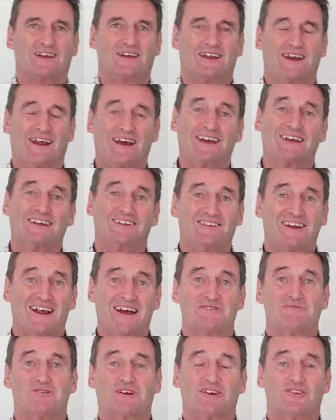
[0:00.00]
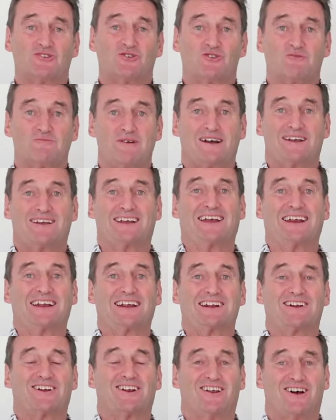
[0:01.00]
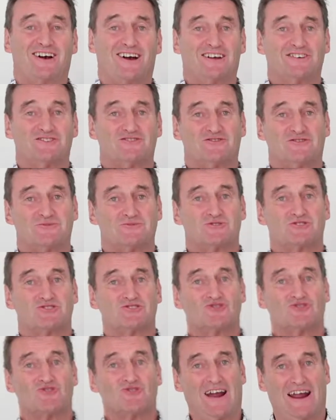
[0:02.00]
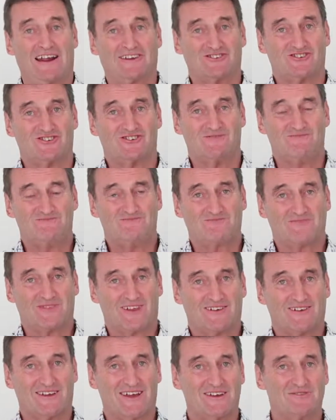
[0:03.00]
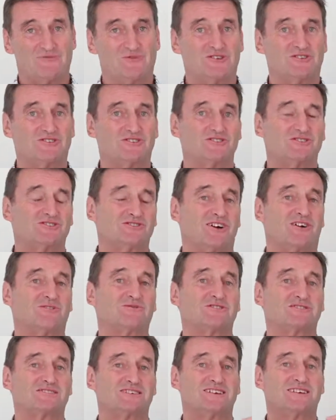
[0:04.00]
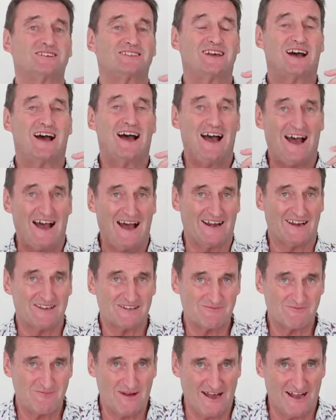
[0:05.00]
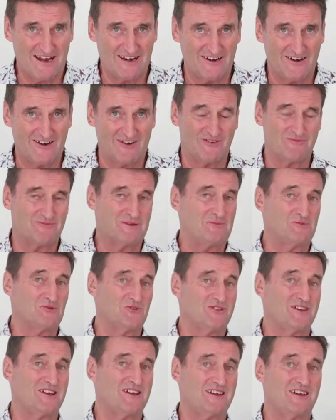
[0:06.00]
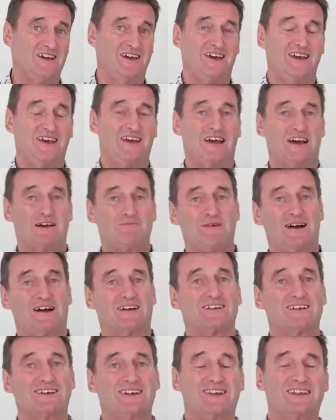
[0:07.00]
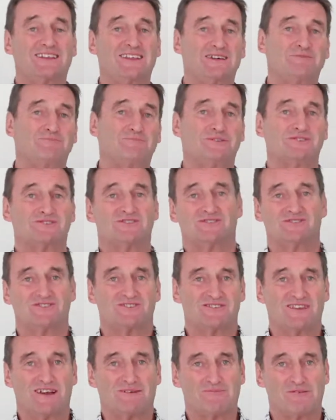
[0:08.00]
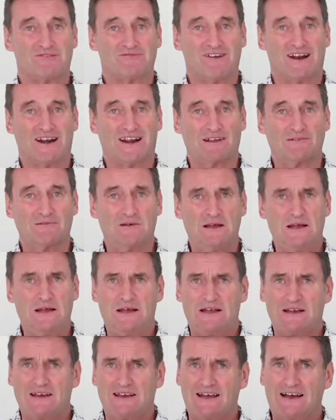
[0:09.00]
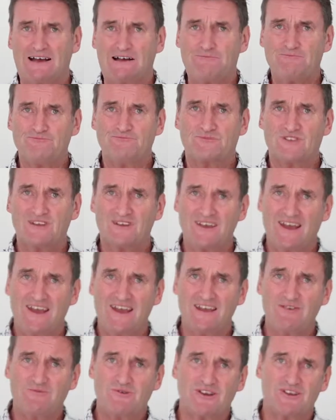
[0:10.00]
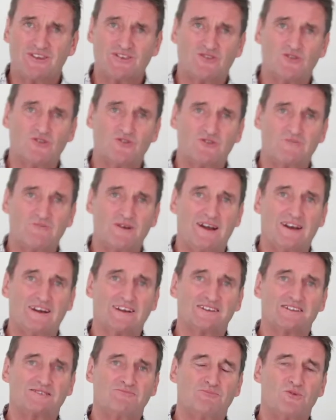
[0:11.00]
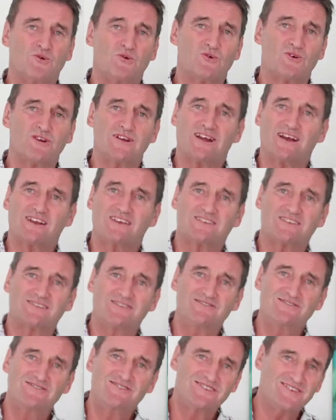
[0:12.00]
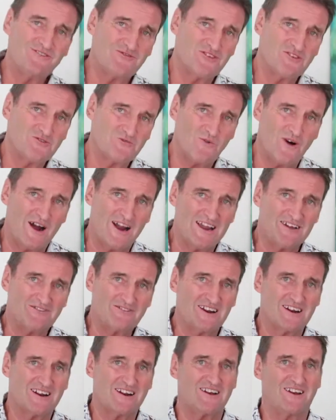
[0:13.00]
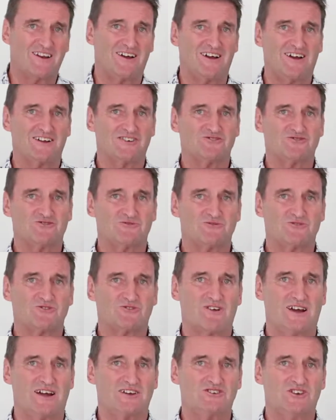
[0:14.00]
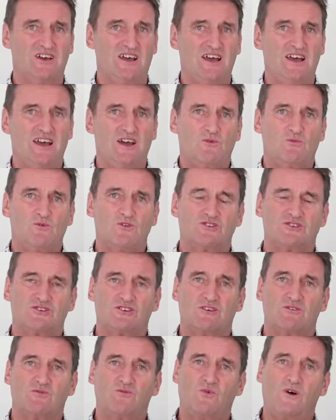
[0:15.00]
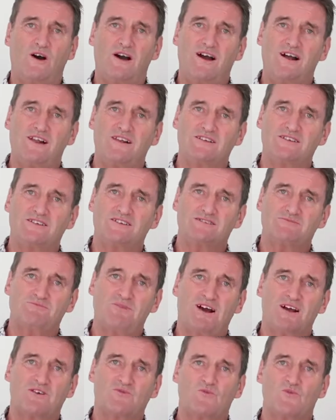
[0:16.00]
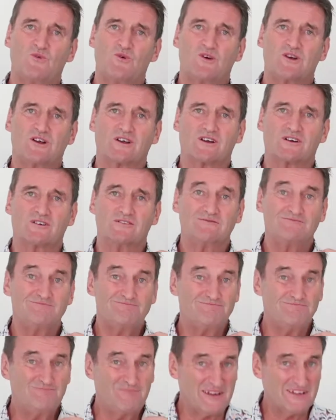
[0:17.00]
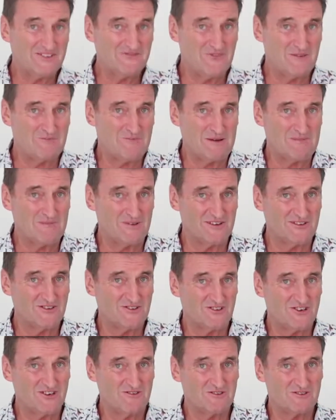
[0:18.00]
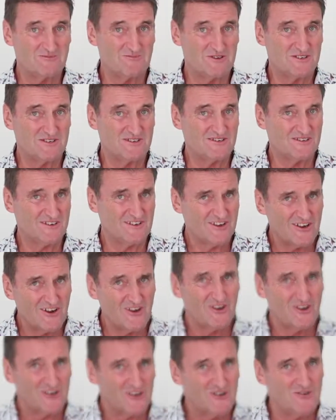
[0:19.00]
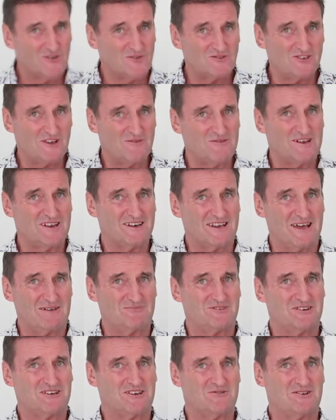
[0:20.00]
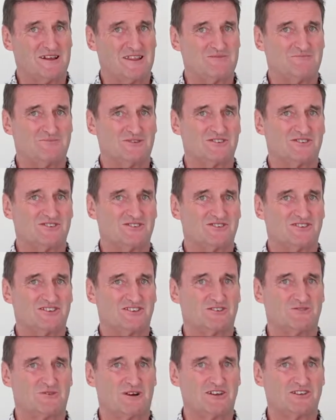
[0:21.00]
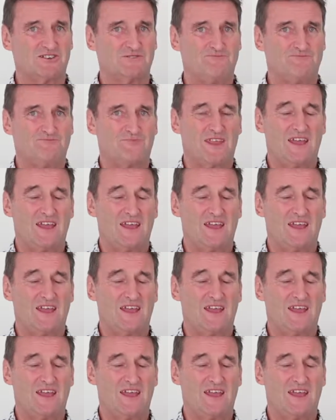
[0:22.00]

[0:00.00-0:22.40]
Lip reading: G'day, today we're going to talk about getting clients from scratch, okay, which is obviously the hardest part a lot of people think about getting their businesses up and running. Now, today we're going to talk about exploring a different way of getting clients from scratch, which while this might work best for people in the service business, it can also be adapted to other business situations.